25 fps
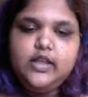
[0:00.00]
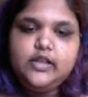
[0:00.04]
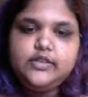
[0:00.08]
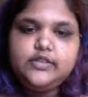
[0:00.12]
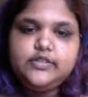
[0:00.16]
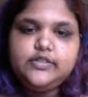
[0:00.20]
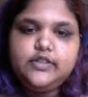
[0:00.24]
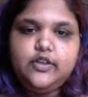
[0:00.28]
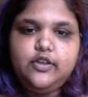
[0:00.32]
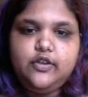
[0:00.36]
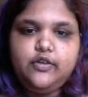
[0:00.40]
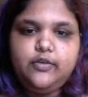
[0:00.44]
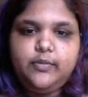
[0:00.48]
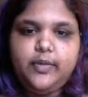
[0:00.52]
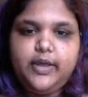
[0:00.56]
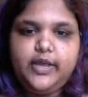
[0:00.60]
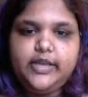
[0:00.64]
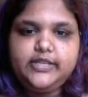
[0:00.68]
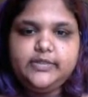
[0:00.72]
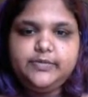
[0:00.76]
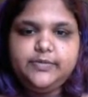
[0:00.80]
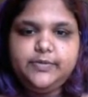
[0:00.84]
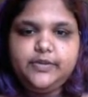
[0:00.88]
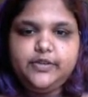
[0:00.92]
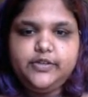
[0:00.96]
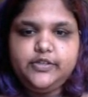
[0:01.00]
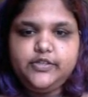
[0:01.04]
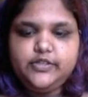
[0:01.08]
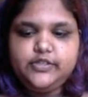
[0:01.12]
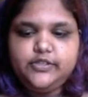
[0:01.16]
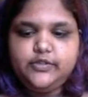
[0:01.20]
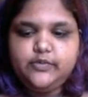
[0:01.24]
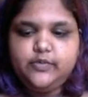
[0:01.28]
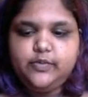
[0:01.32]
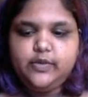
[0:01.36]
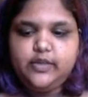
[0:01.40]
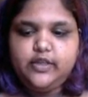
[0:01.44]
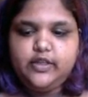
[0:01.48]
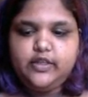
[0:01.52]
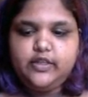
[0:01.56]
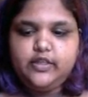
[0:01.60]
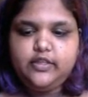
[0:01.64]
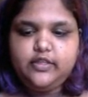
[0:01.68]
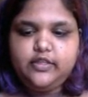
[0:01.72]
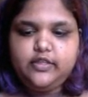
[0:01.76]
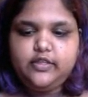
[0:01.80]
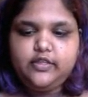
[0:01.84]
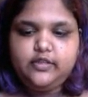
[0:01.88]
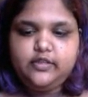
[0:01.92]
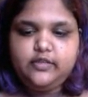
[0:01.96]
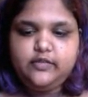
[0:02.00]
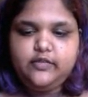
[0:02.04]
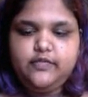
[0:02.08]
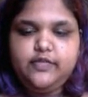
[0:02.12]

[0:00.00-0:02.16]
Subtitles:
So my experience with